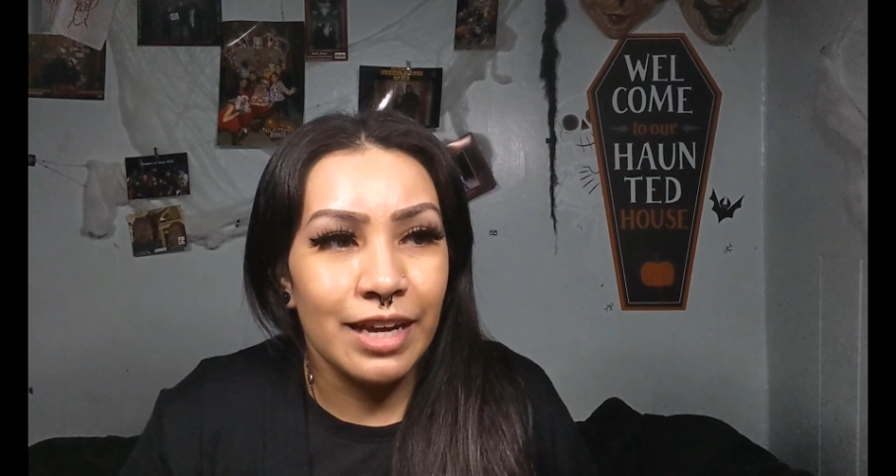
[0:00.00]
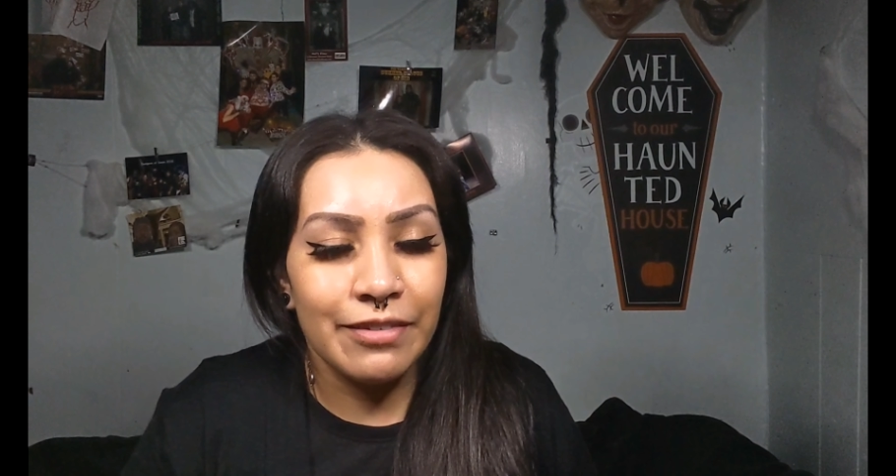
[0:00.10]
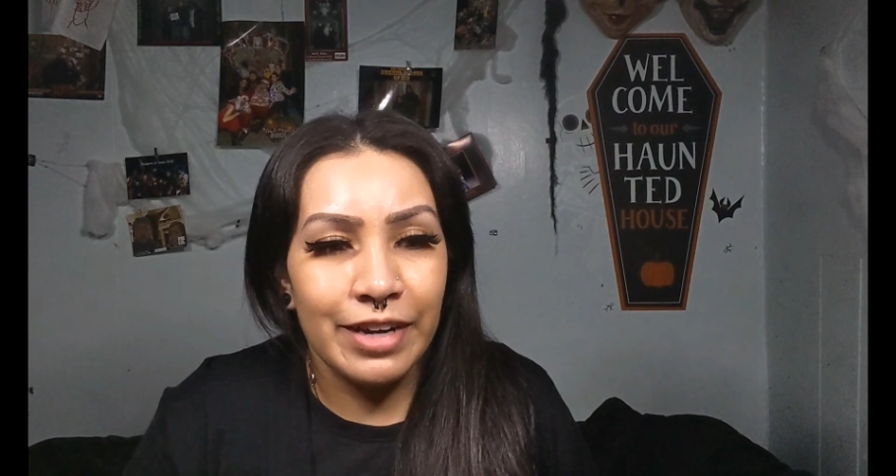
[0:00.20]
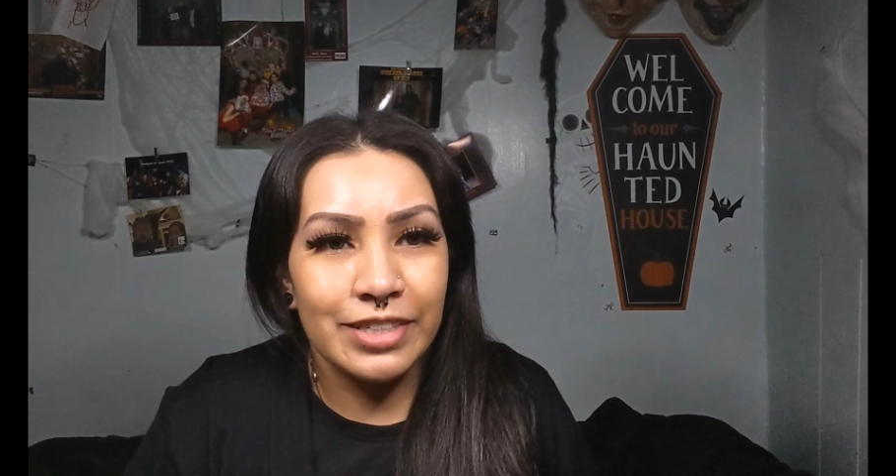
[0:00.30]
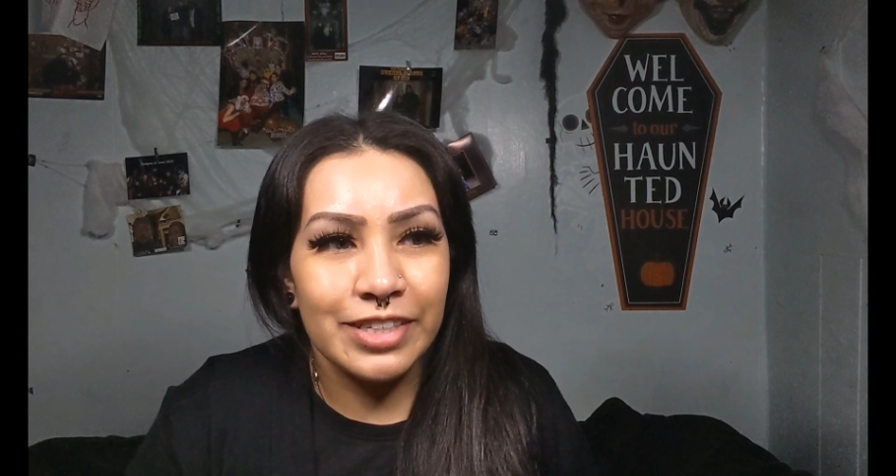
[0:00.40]

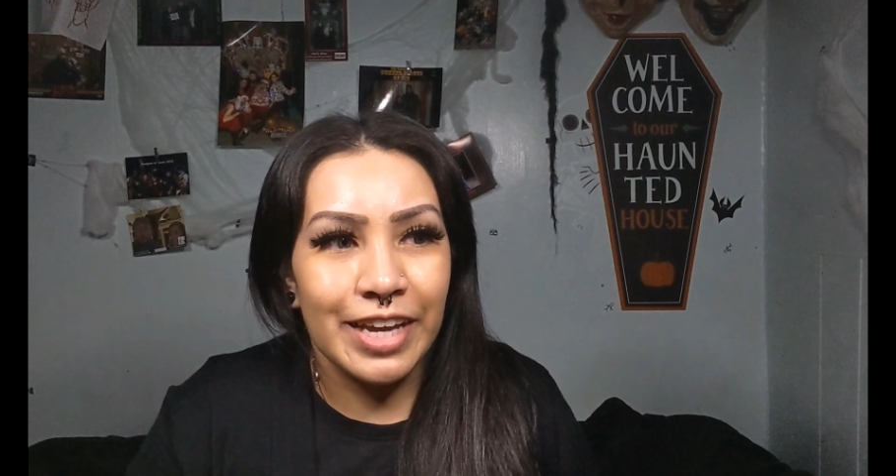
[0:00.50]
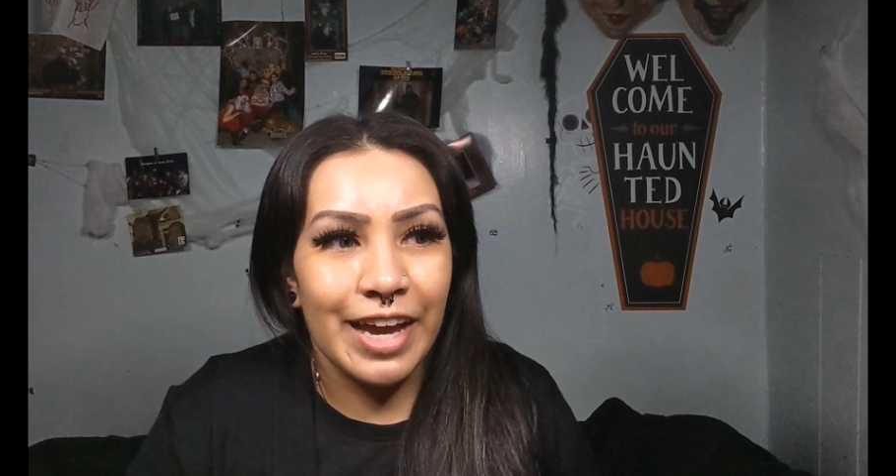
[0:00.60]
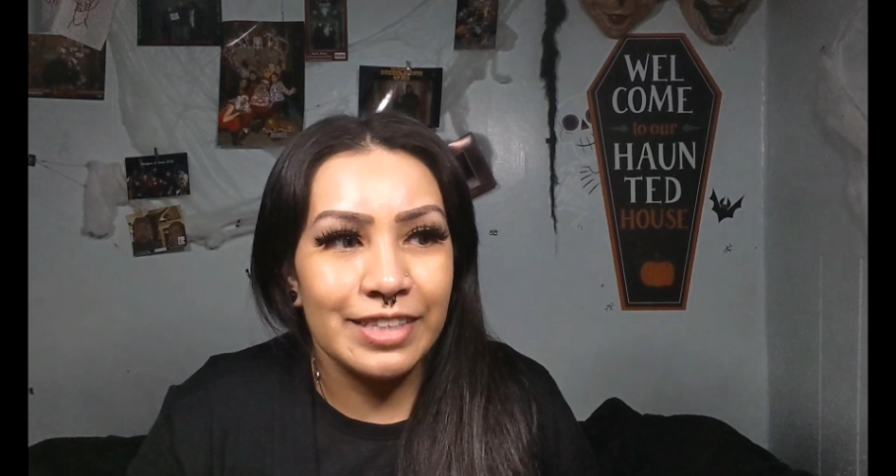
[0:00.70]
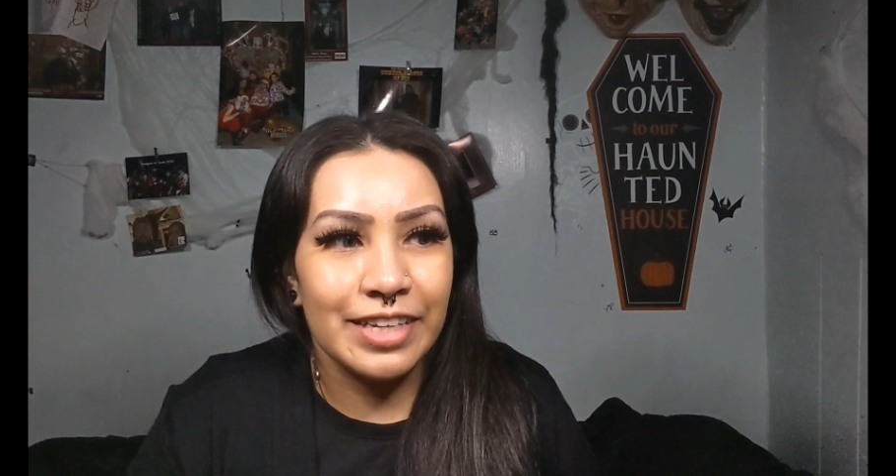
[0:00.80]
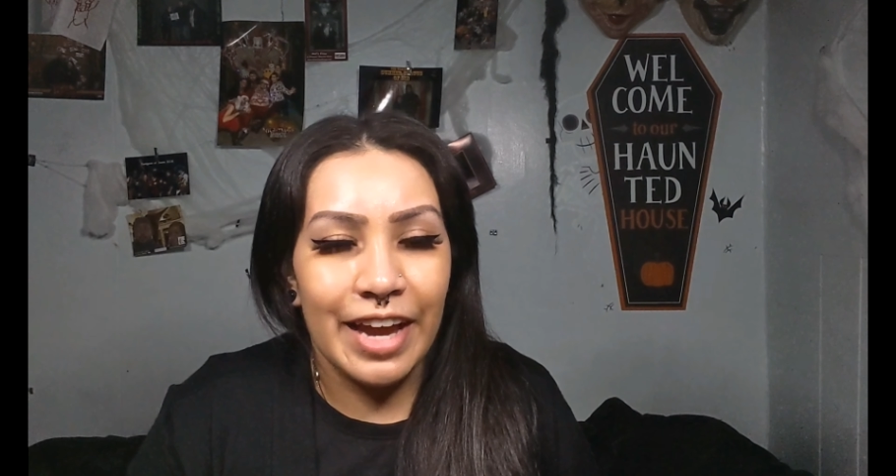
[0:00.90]
And I've actually
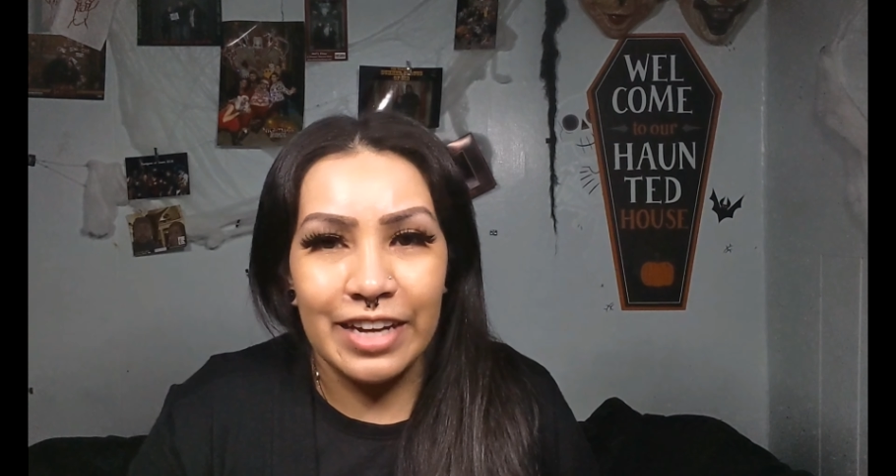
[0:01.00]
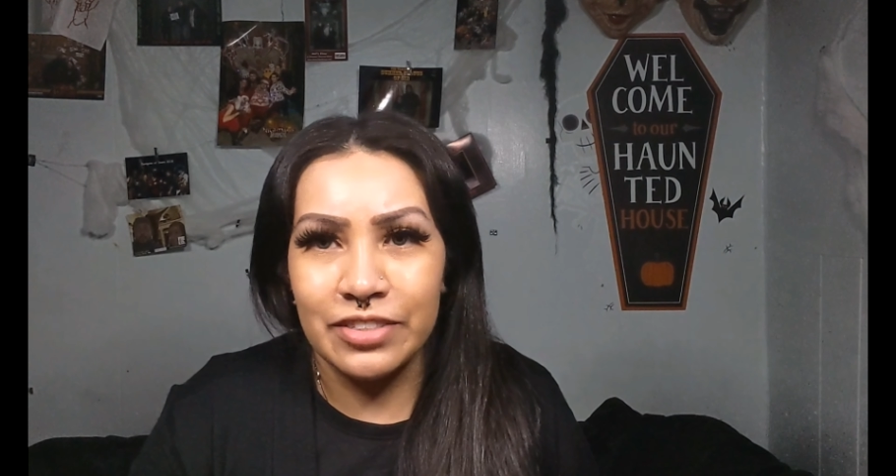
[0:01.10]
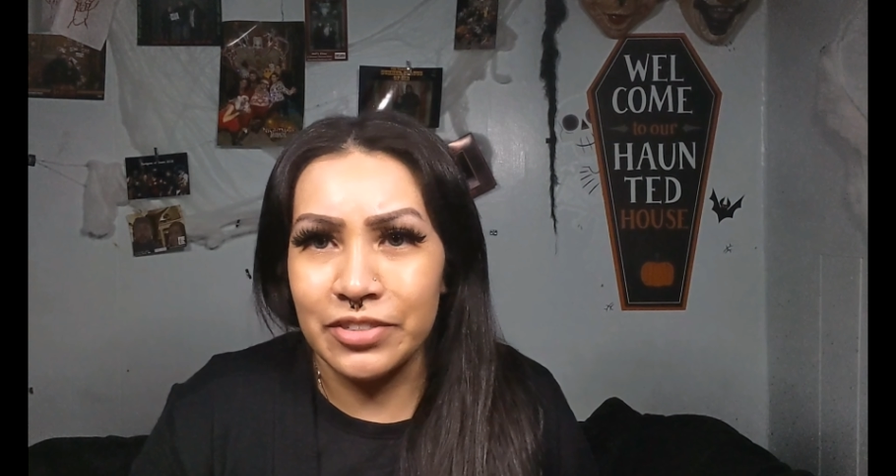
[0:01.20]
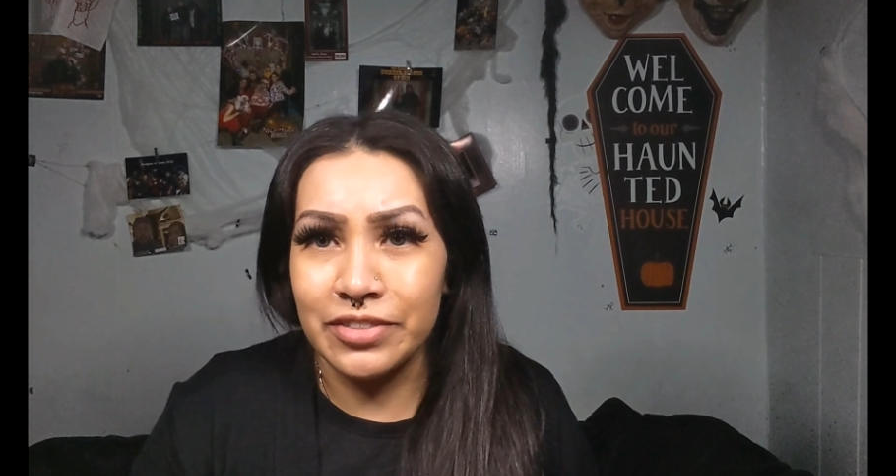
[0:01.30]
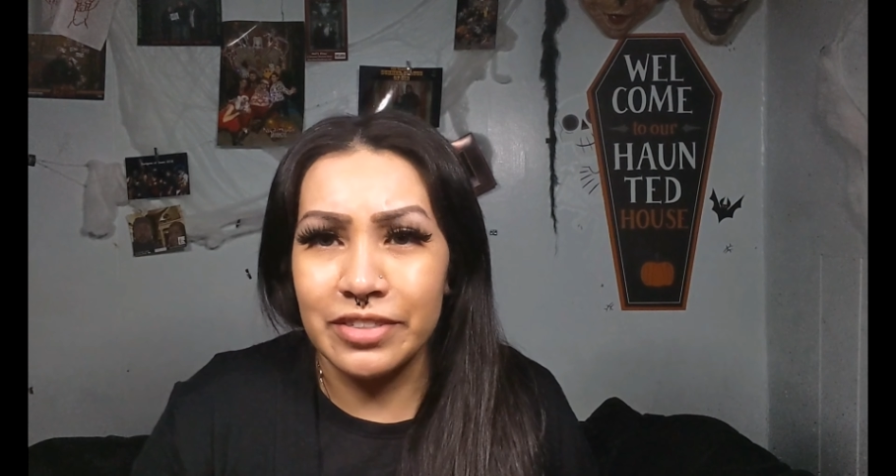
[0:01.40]
had the
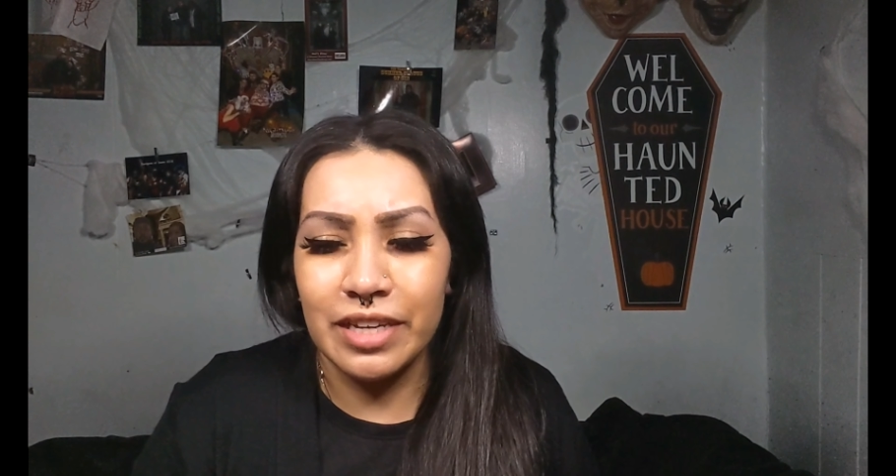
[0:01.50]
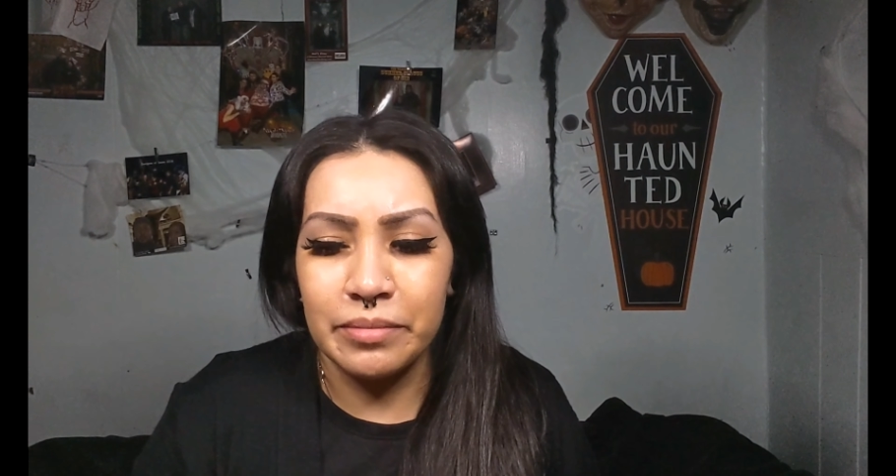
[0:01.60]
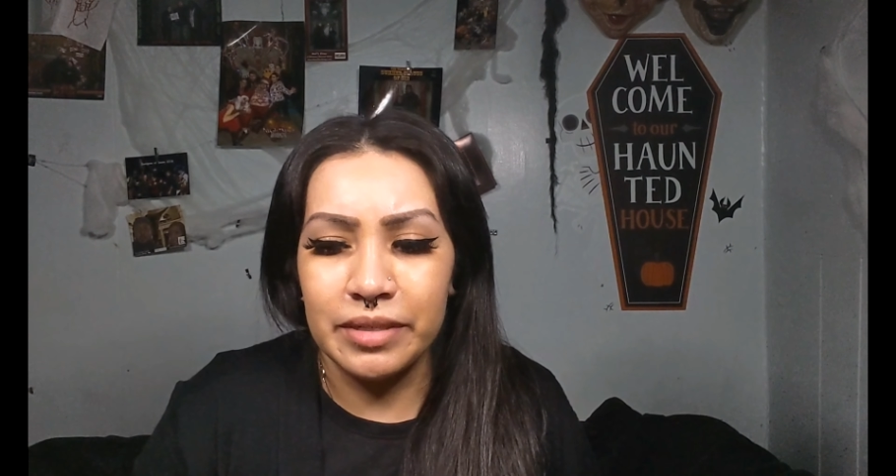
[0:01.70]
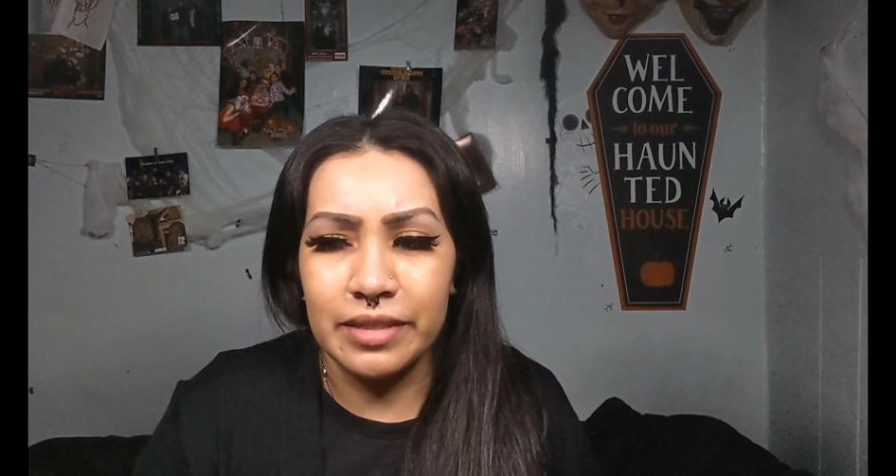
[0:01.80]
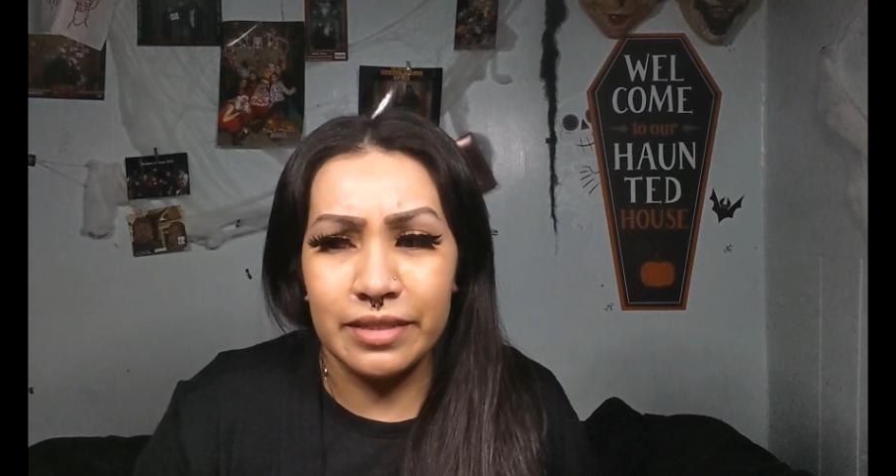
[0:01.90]
actors look at
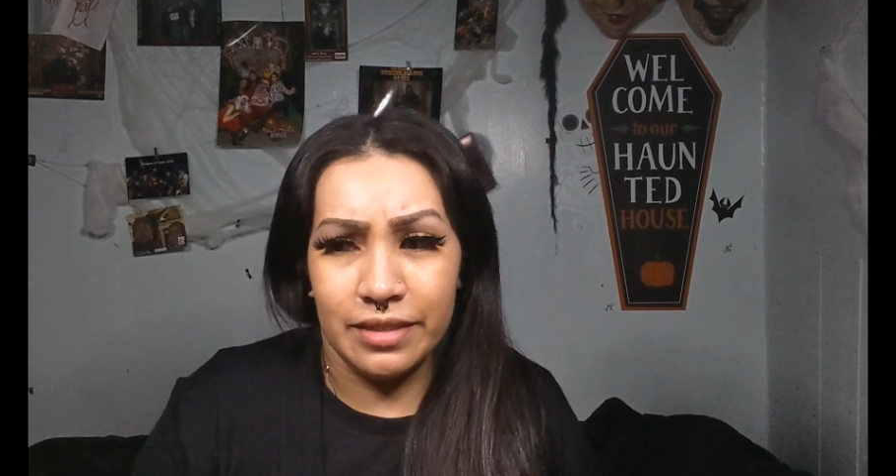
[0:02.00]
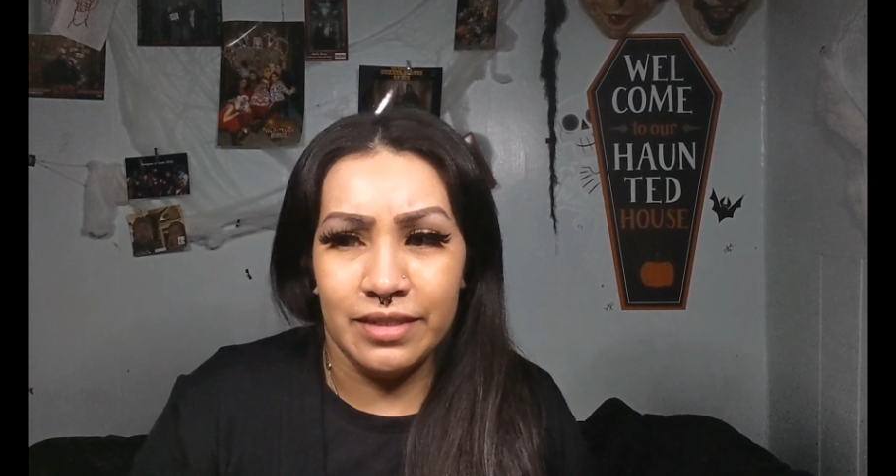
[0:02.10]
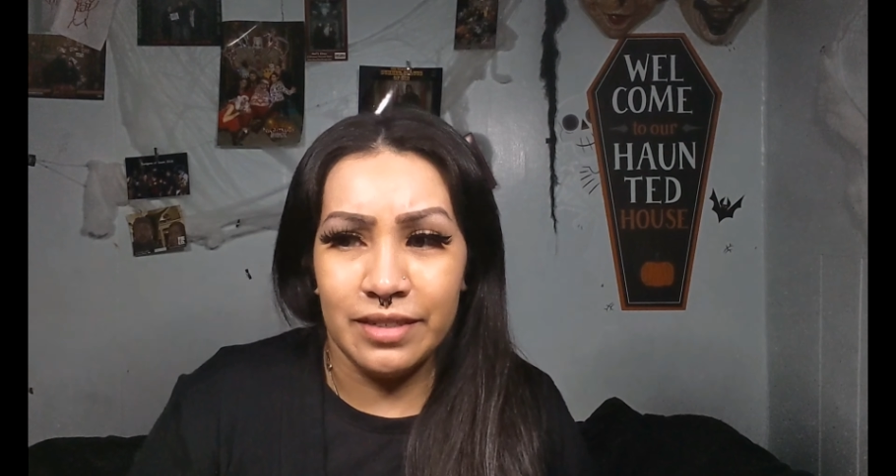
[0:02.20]
me like,